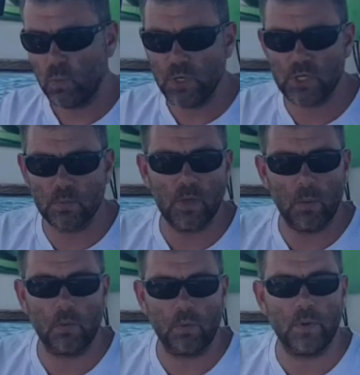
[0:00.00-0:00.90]
we should be
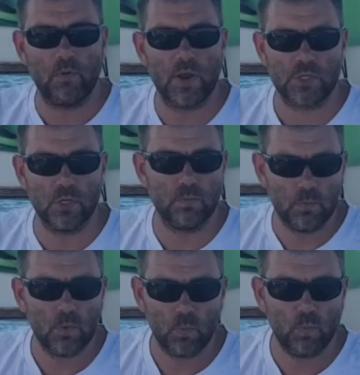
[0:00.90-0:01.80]
able to be rescued
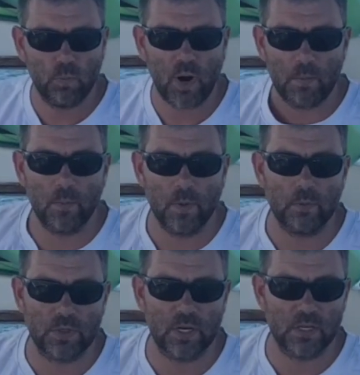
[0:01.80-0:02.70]
probably
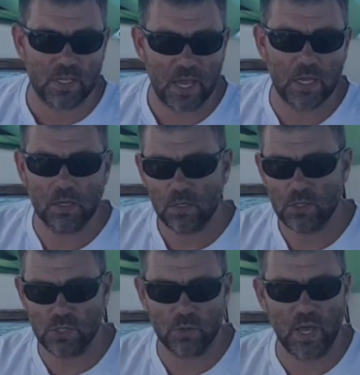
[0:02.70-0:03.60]
within a day
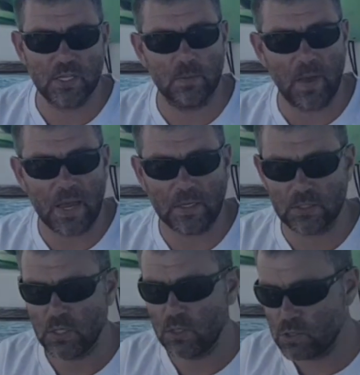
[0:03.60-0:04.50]
to 2 days at
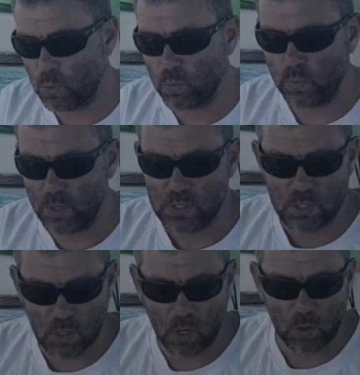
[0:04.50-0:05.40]
max. So this
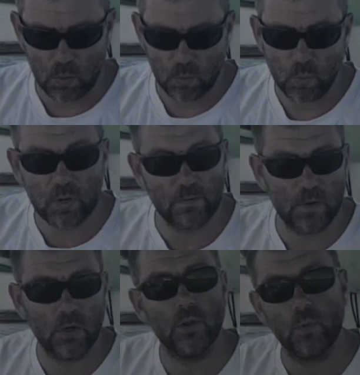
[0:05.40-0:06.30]
is all we
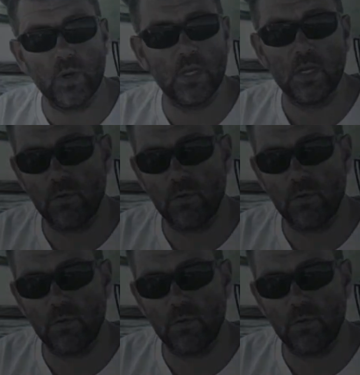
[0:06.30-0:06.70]
feel that we need